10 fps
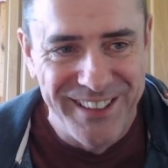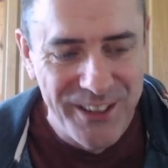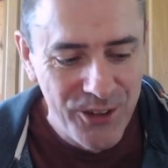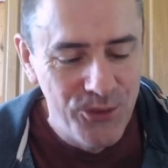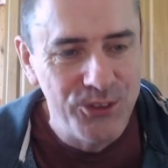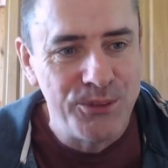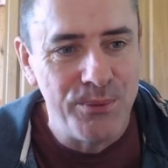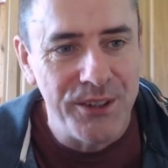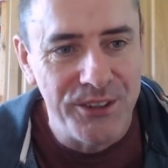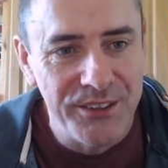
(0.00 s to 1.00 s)
which is
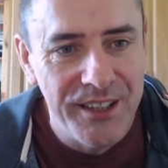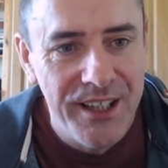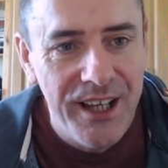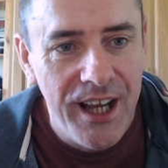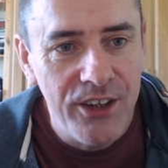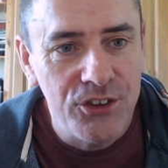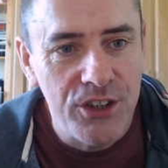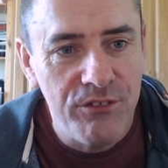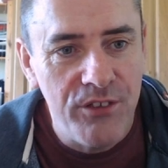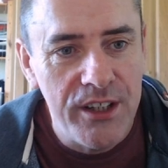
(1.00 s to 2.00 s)
pretty good. I'm going to try
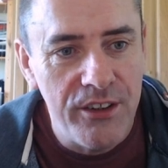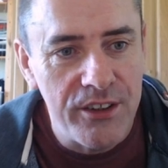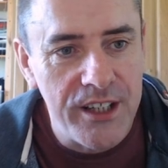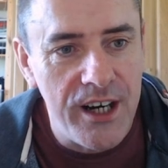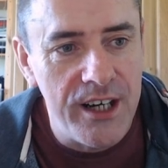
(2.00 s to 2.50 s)
and find another car